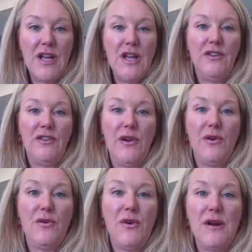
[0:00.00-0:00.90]

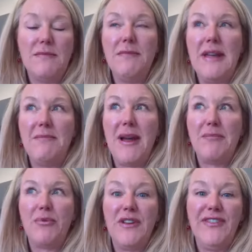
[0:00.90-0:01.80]
So in my
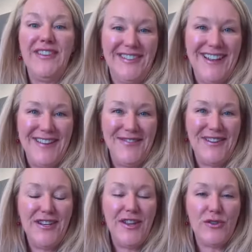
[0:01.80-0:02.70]
previous life in
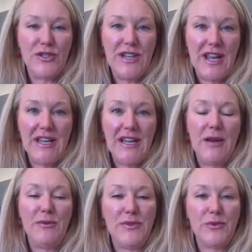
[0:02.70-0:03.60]
another state, I
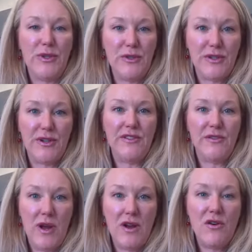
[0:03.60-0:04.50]
was a realtor as
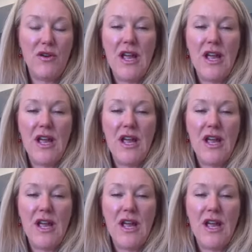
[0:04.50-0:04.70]
well.